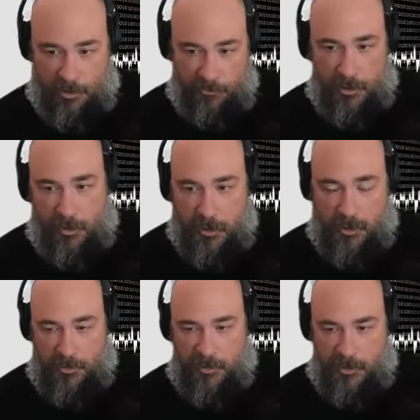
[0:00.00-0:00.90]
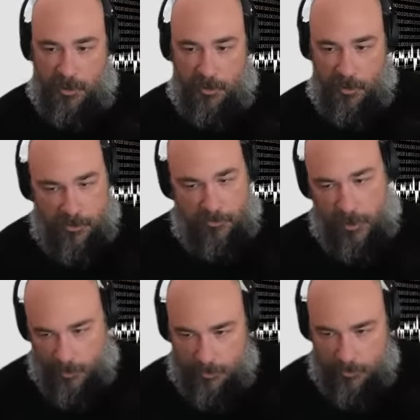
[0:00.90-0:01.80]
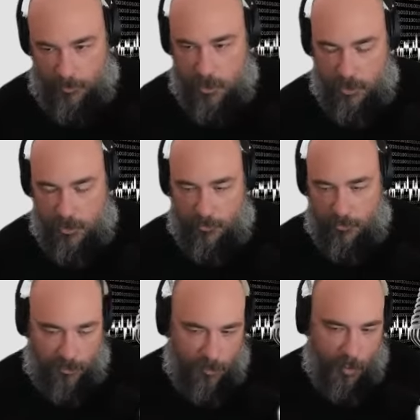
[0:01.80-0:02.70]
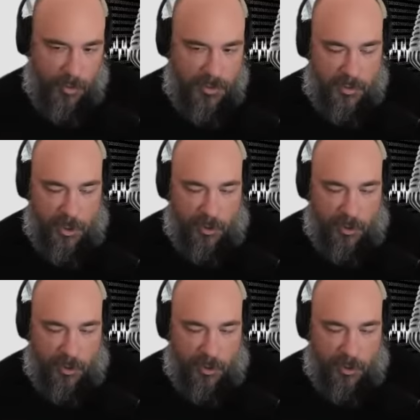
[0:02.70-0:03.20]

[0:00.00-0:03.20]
I'm going to trust it, even though we shouldn't always